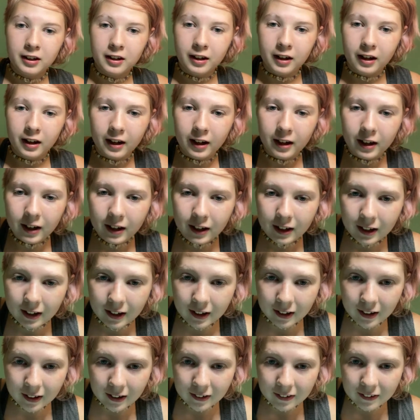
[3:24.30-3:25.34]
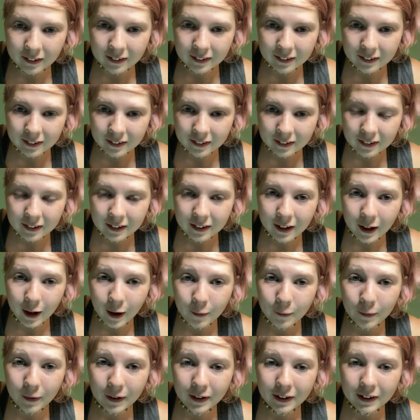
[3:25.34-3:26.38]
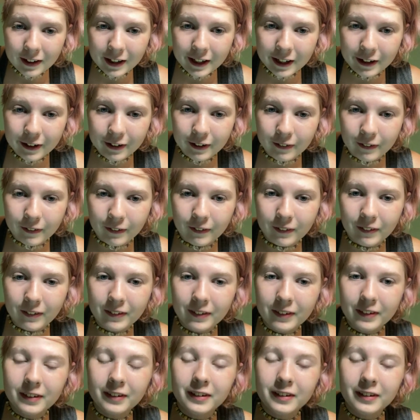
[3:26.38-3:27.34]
Hi, how are you?